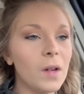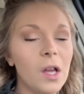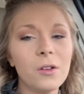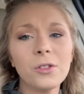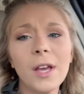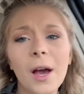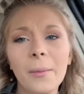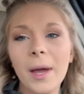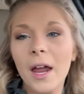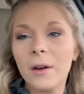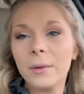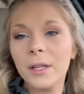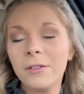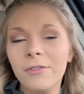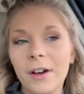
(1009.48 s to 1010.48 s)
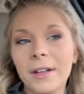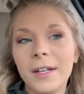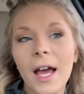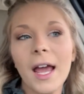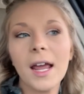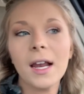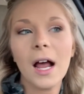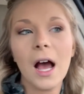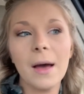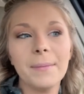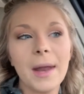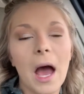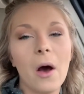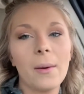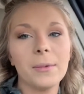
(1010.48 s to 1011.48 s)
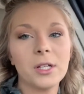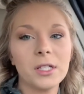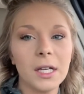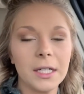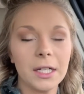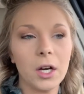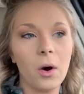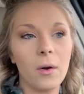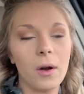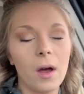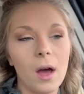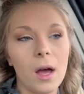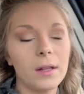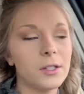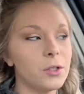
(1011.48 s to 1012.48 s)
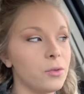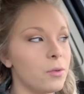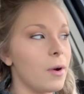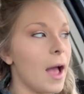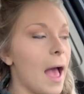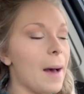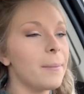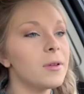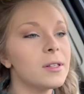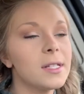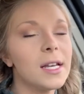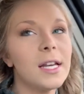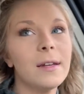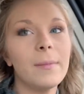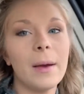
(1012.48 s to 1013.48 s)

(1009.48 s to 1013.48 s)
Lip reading: So yeah, we had a really fun night. Now I'm just gonna go to Appleton.